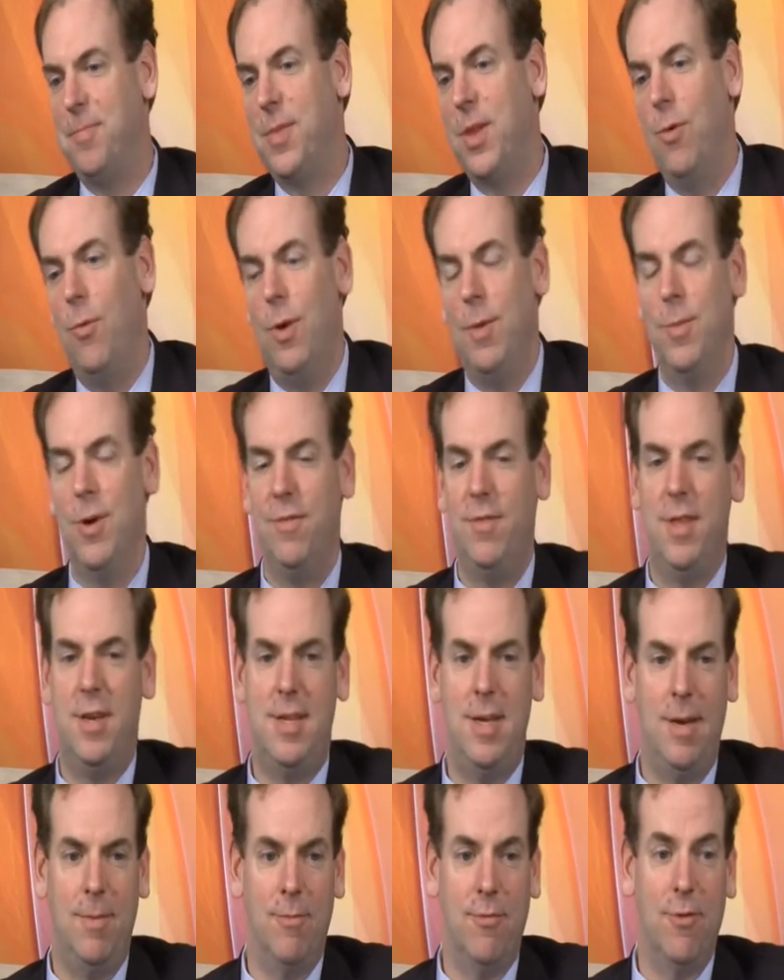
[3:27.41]
We moved the
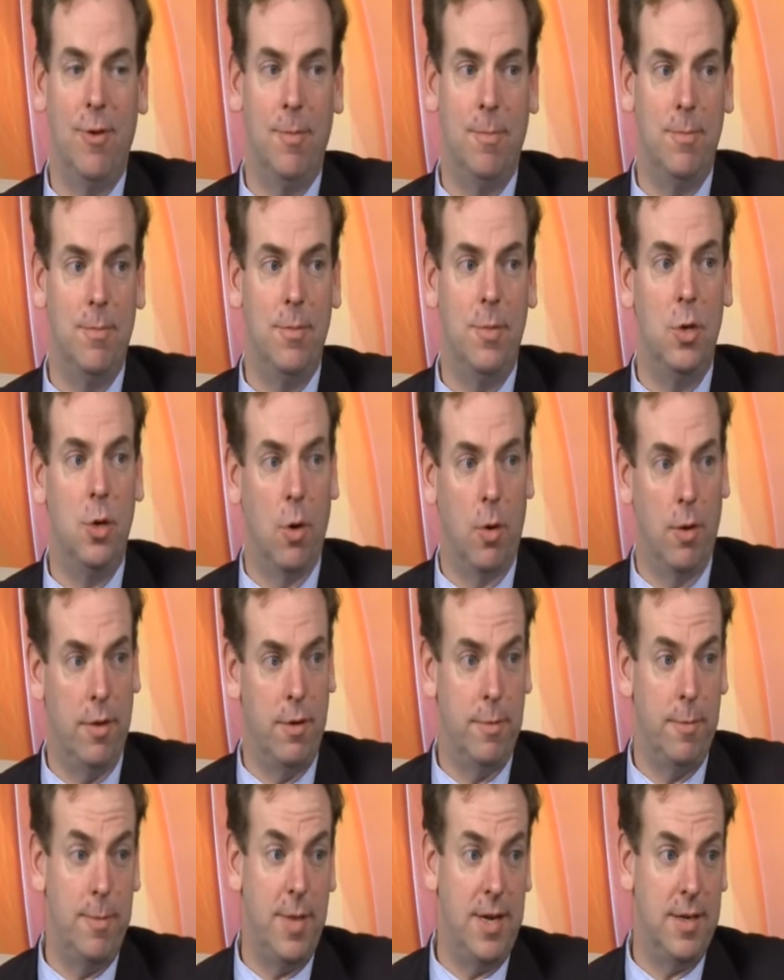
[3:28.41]
team from
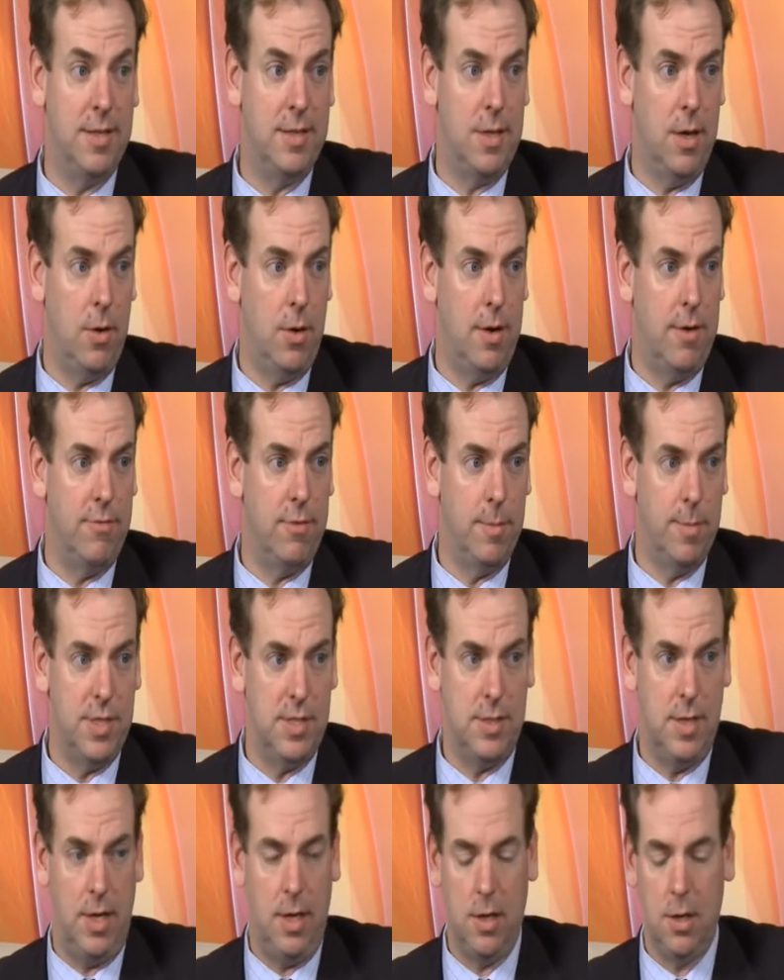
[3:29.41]
northern Minnesota, from a
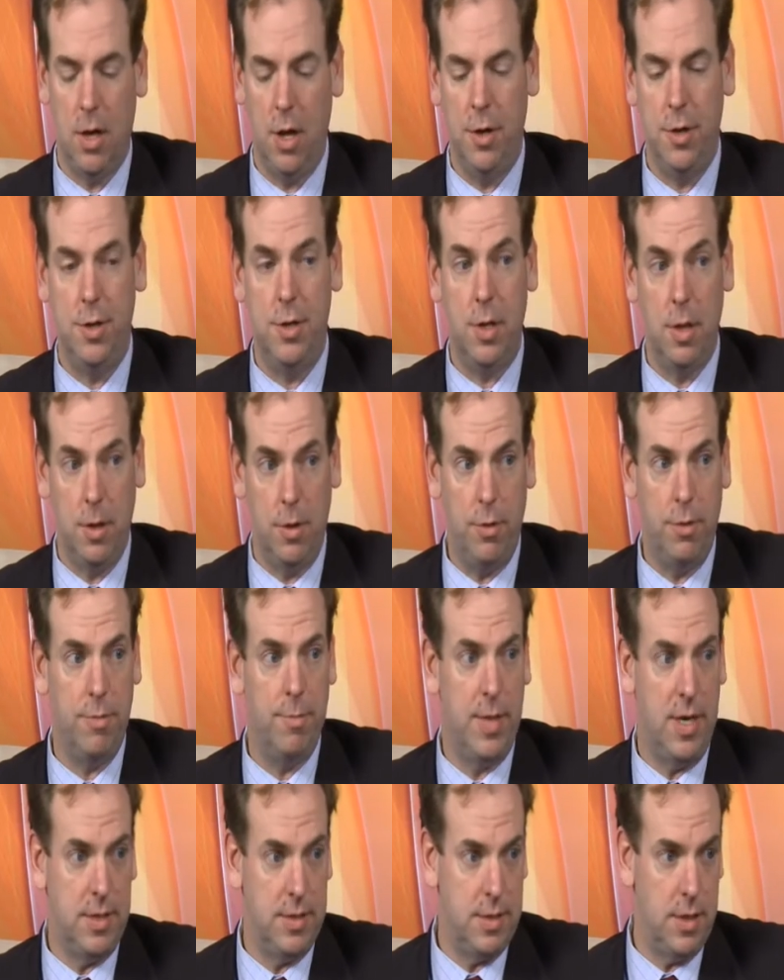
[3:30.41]
city called Duluth,
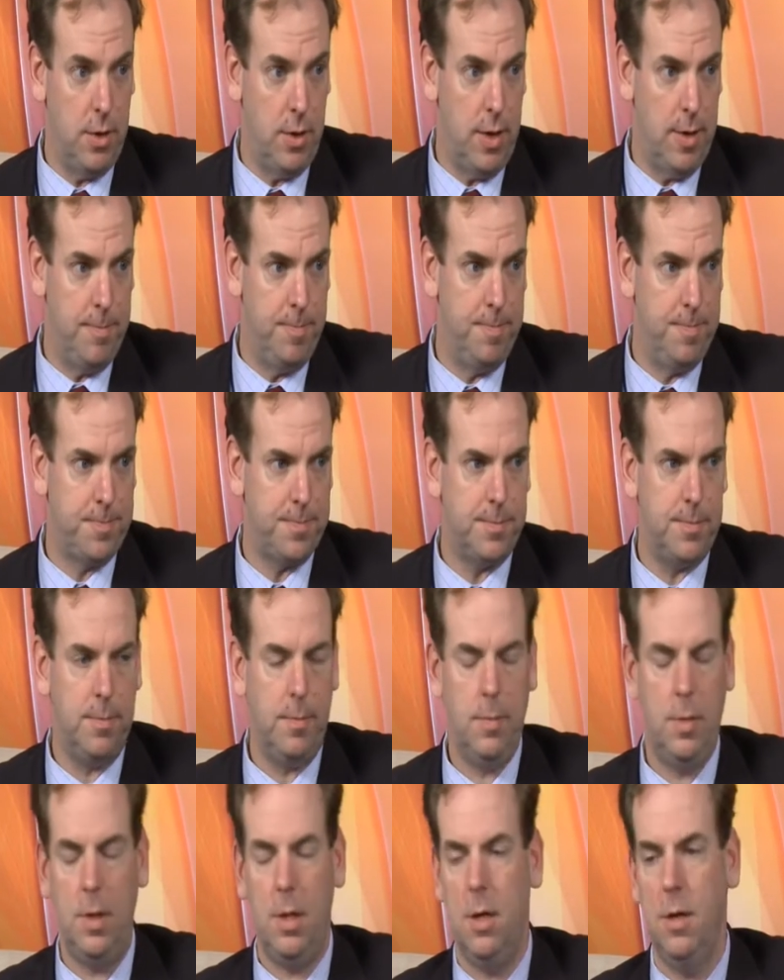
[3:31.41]
Minnesota.
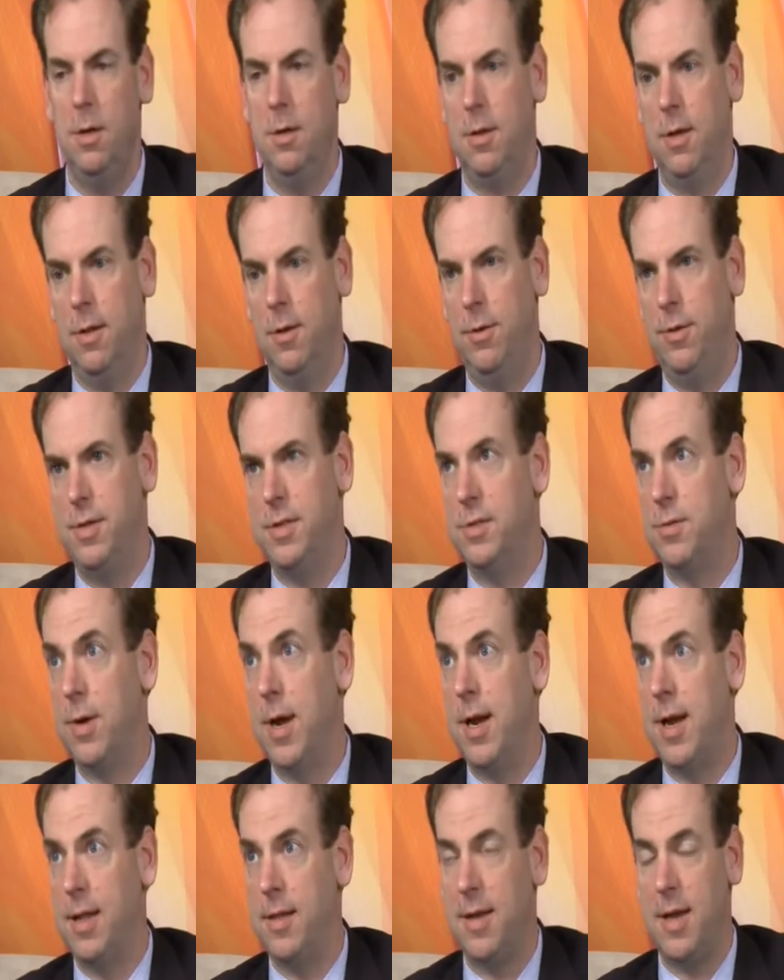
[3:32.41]
Duluth is
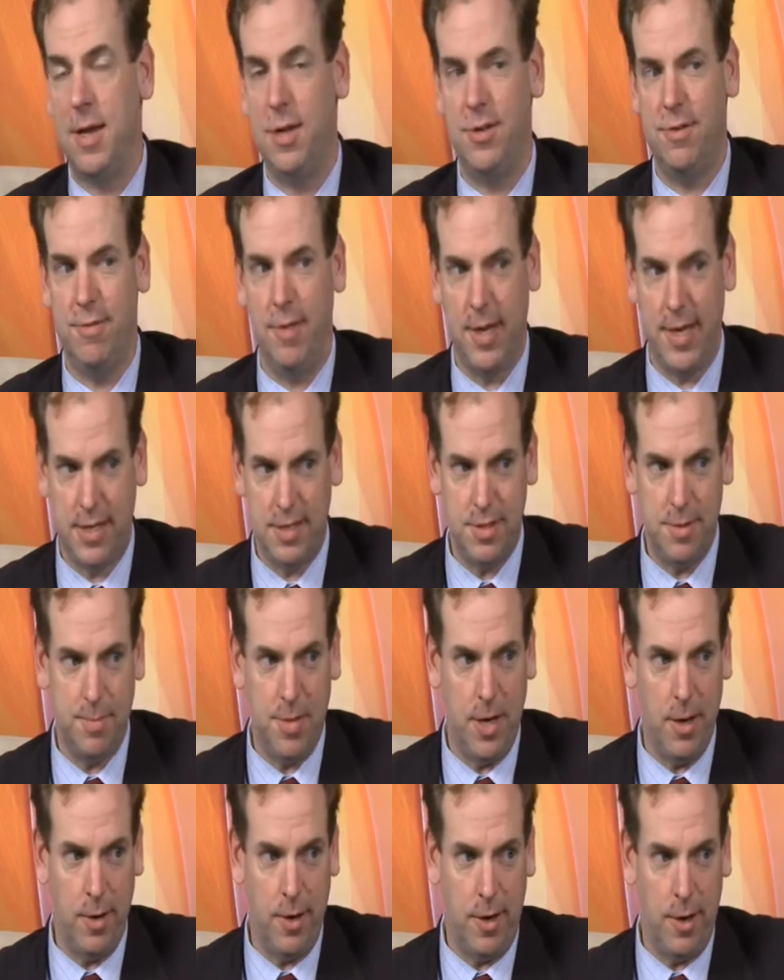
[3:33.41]
right on the edge of Lake
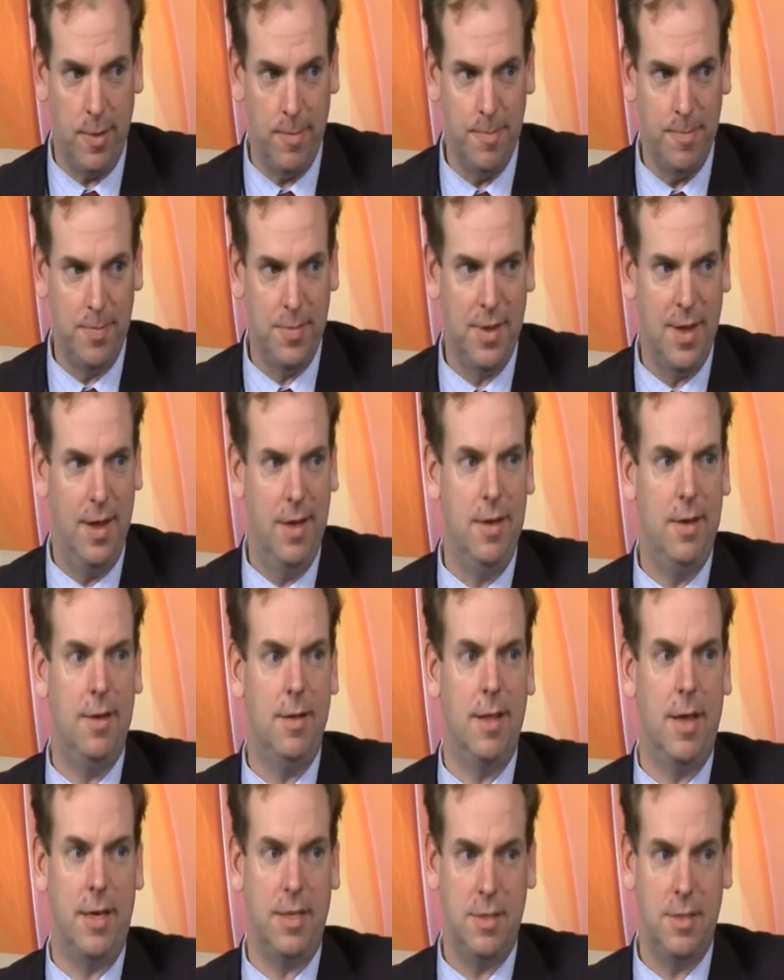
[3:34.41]
Superior. Lake